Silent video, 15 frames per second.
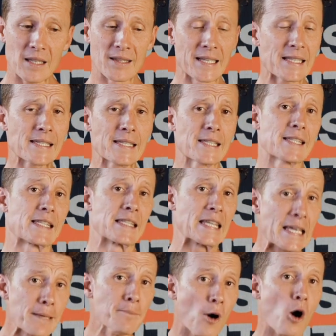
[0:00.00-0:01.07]
This is
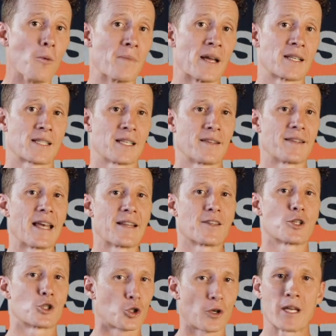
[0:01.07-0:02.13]
the moment
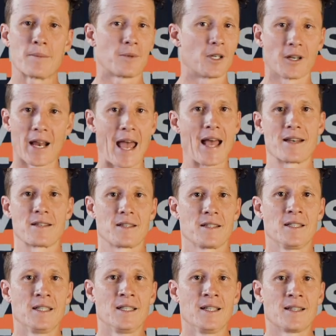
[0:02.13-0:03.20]
that the dream could end.
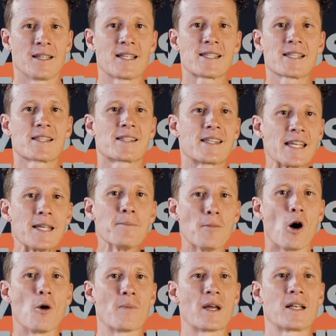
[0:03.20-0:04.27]
This is the
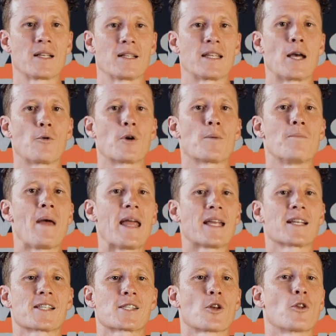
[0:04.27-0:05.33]
moment that would
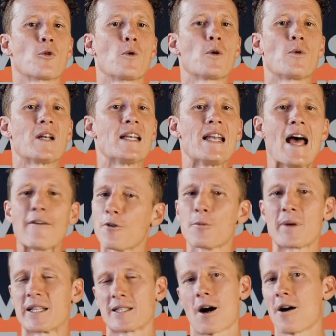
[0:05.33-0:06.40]
make it so that we would never
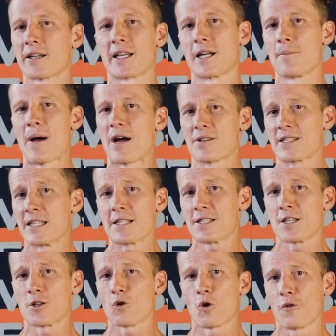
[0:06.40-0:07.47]
be talking about
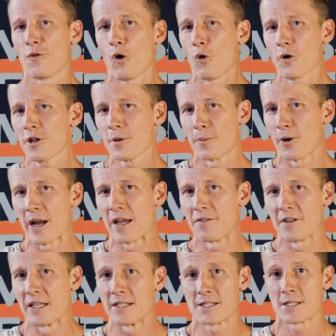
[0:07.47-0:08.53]
Zinzendorf or the
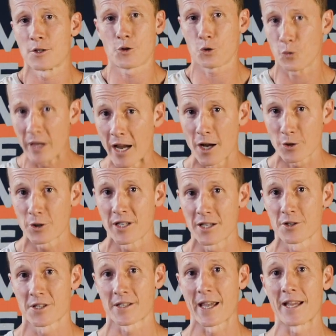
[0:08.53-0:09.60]
Moravians 300
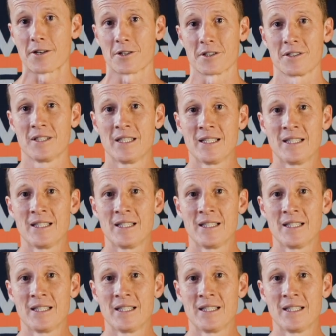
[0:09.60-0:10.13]
years later.